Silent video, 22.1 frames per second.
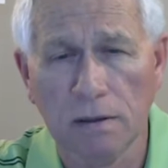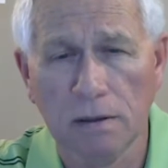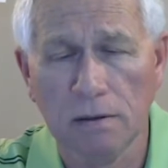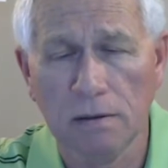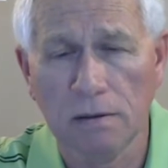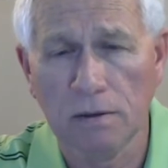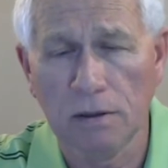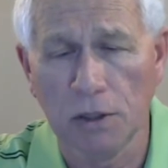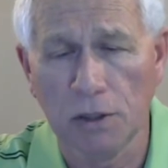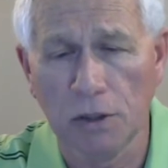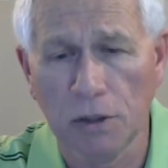
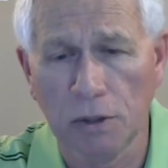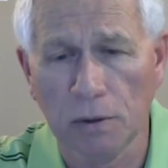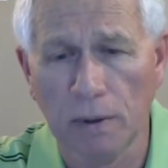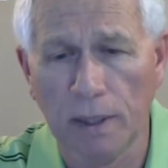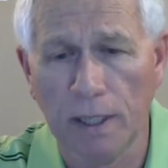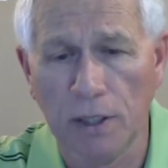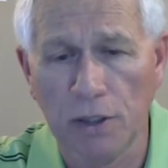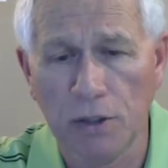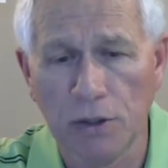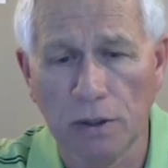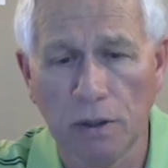
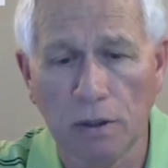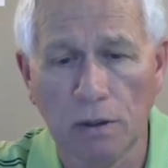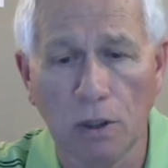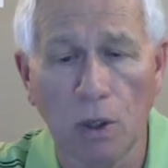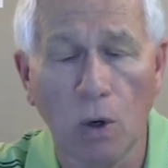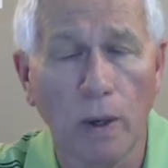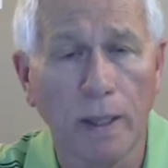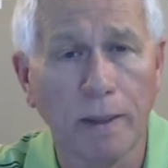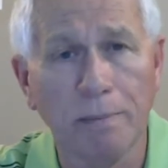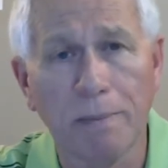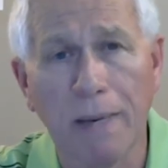situation
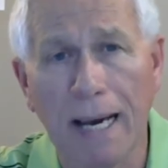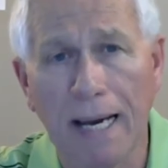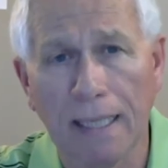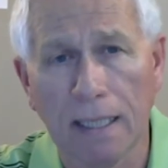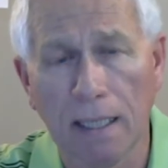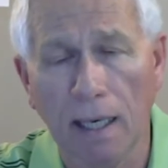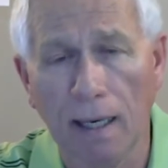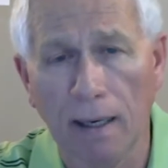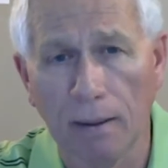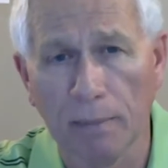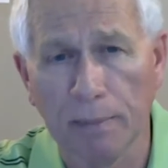going
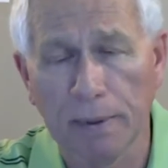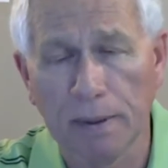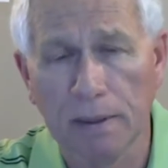back up.